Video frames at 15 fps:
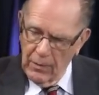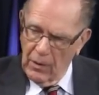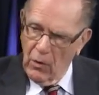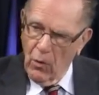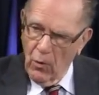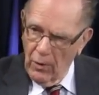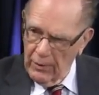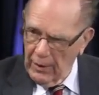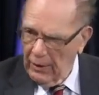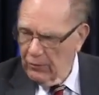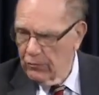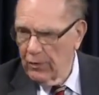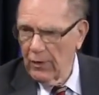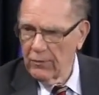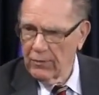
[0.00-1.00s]
court has
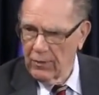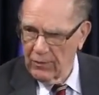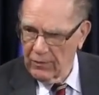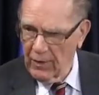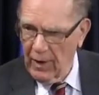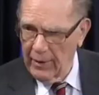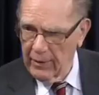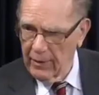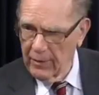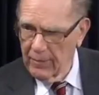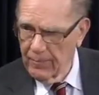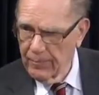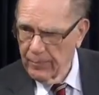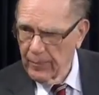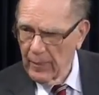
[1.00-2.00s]
just decided
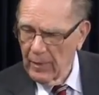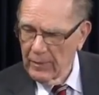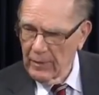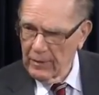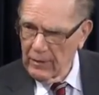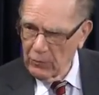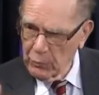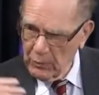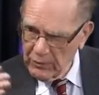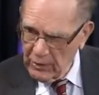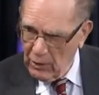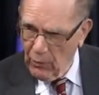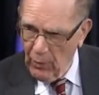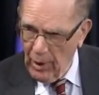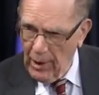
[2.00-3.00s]
that this was a
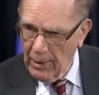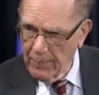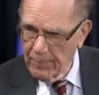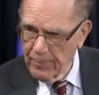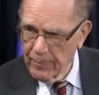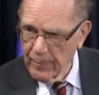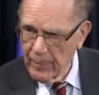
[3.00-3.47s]
crime,